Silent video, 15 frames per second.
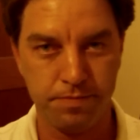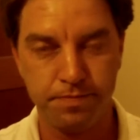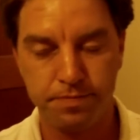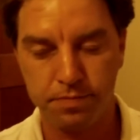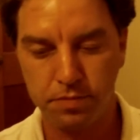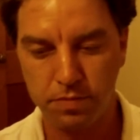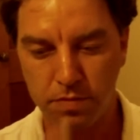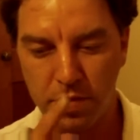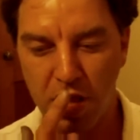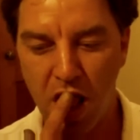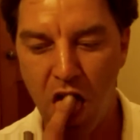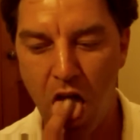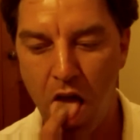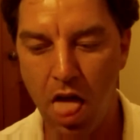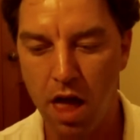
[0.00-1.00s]

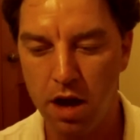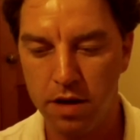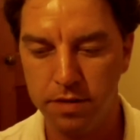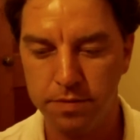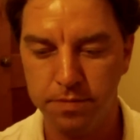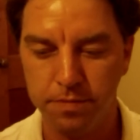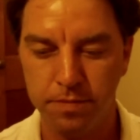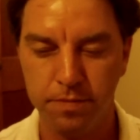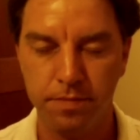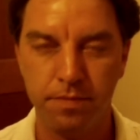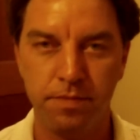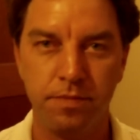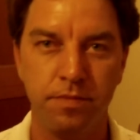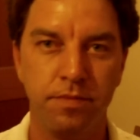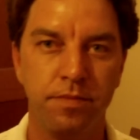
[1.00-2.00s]

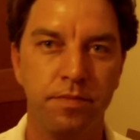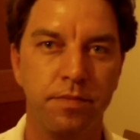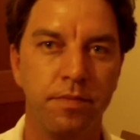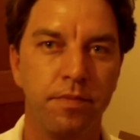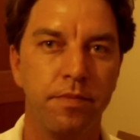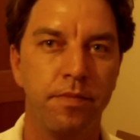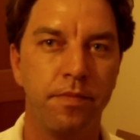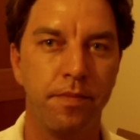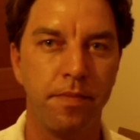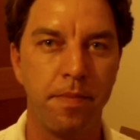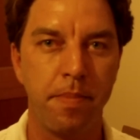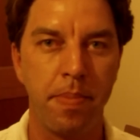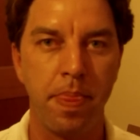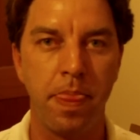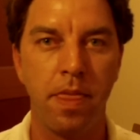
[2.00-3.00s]

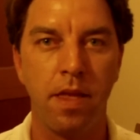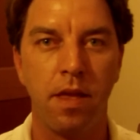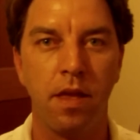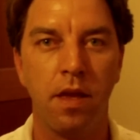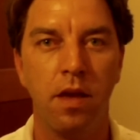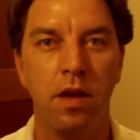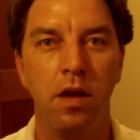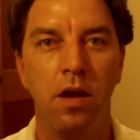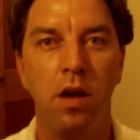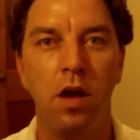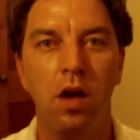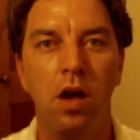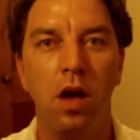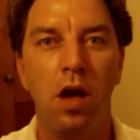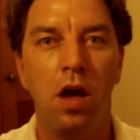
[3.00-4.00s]

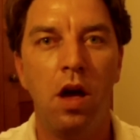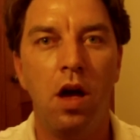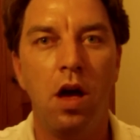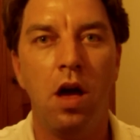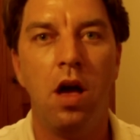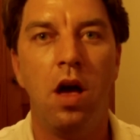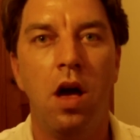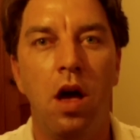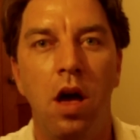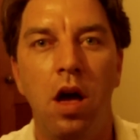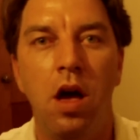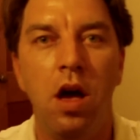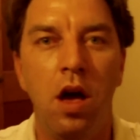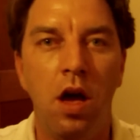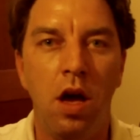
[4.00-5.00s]

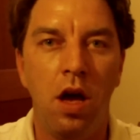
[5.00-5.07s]
Nobody speaks.